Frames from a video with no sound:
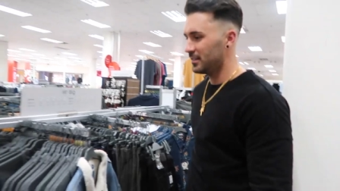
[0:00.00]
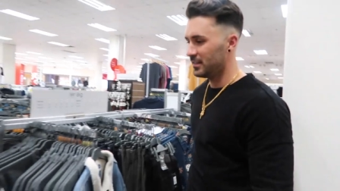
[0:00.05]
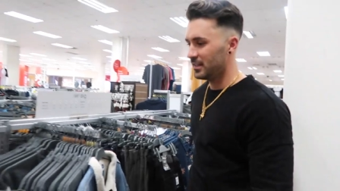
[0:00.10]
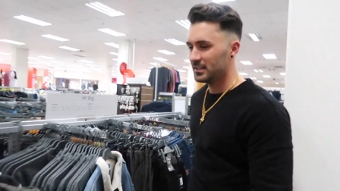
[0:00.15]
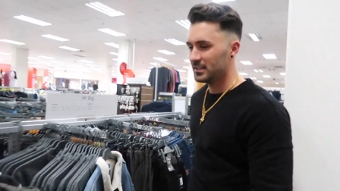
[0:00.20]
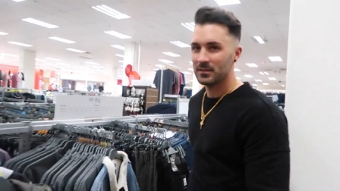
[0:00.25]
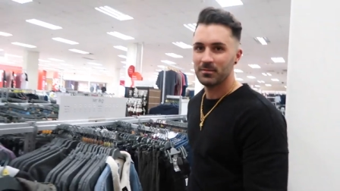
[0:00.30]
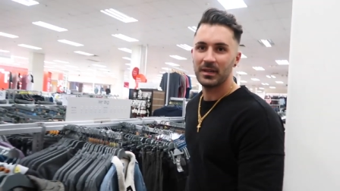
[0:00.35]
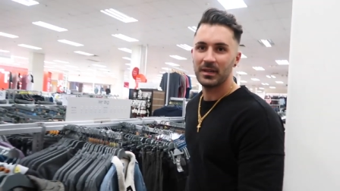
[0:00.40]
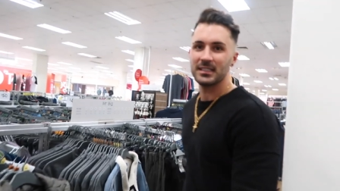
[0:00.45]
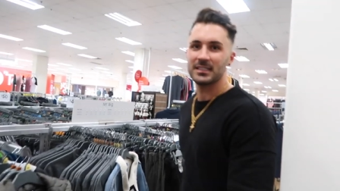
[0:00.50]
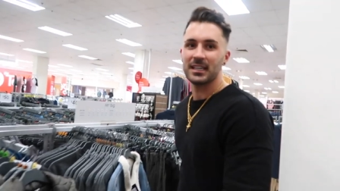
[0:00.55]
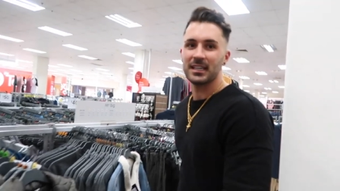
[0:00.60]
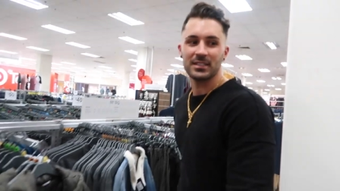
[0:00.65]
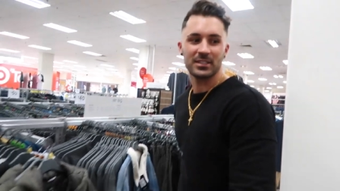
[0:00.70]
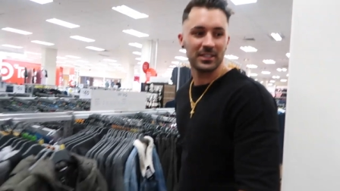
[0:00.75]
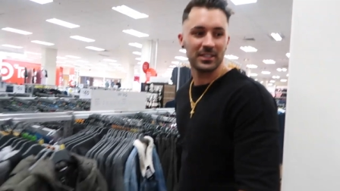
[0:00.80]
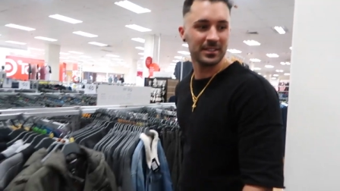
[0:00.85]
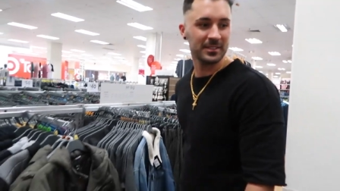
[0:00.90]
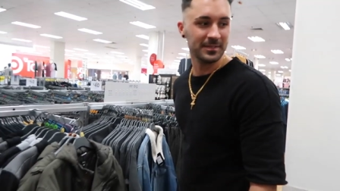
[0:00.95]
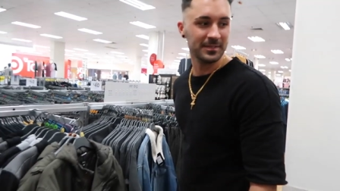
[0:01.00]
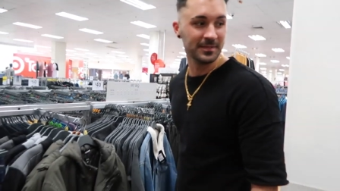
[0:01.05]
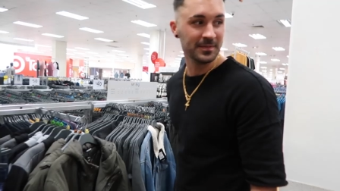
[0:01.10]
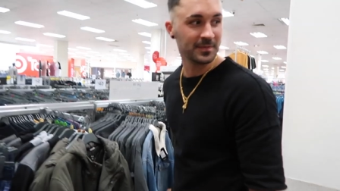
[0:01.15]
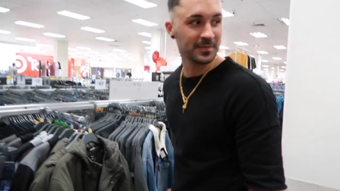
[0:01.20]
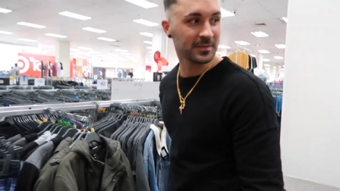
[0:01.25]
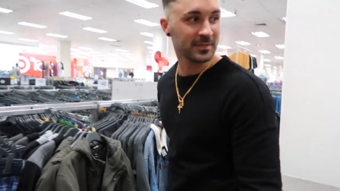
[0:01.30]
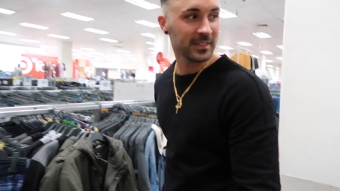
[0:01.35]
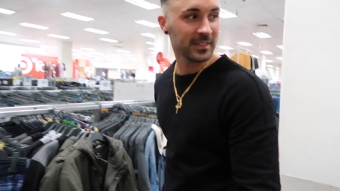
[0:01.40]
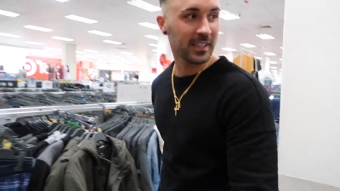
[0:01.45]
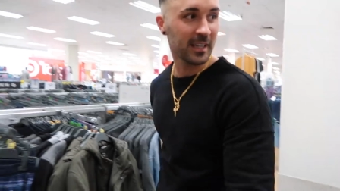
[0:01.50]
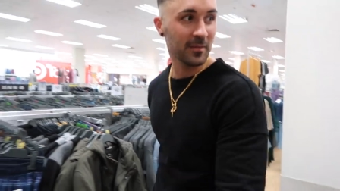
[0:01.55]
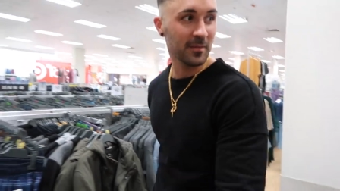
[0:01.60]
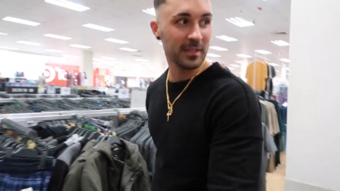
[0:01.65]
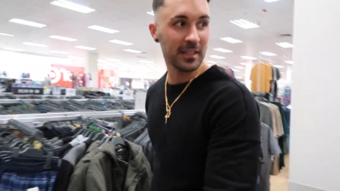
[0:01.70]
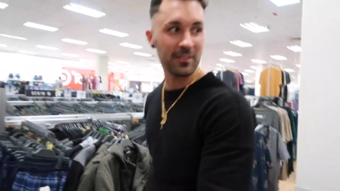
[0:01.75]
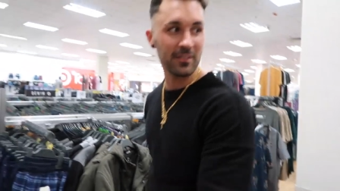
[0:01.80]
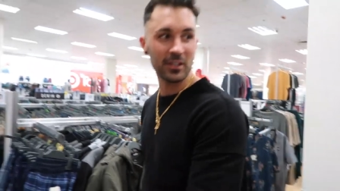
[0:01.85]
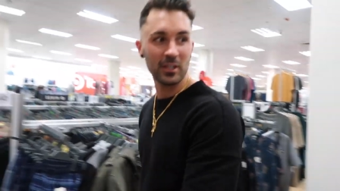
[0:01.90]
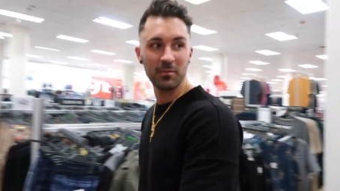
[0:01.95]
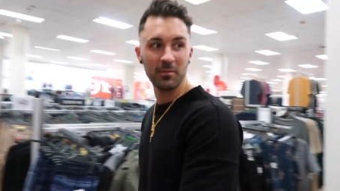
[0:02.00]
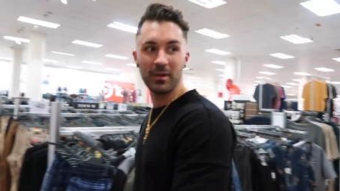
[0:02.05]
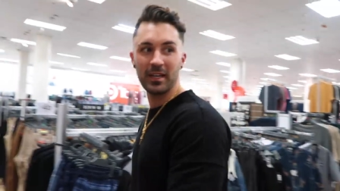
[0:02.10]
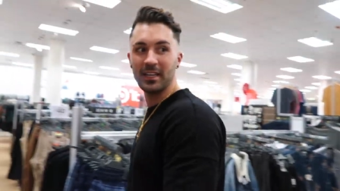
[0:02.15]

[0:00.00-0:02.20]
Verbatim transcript: Just the big section. I'm definitely not